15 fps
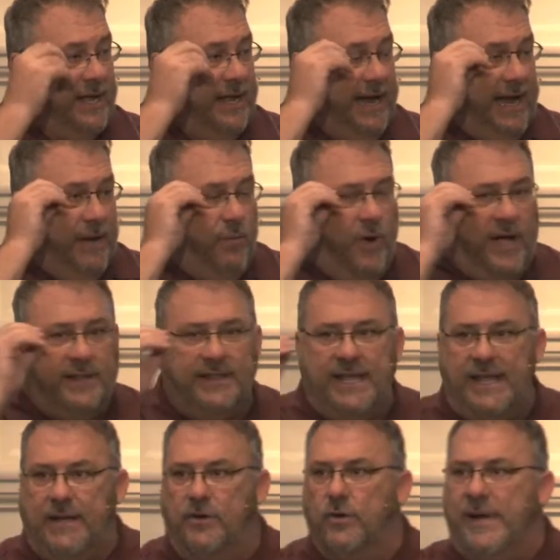And what
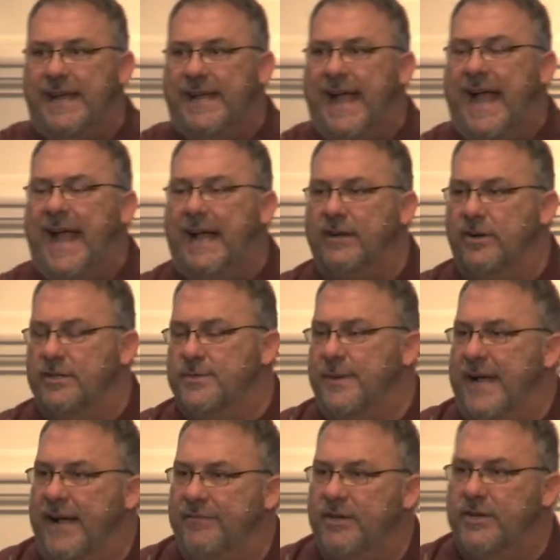the Greek actors would
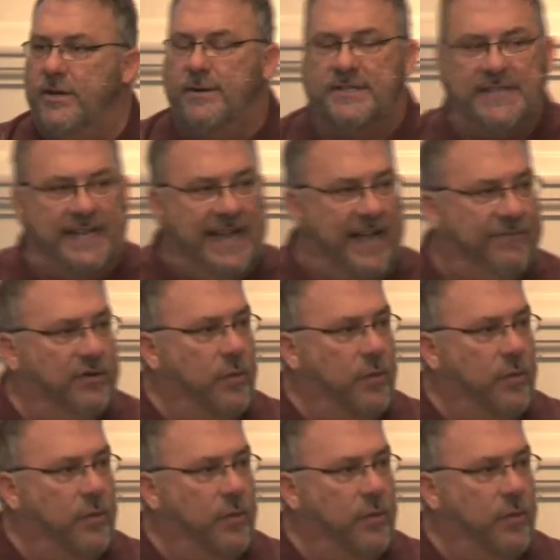have to do is they'd have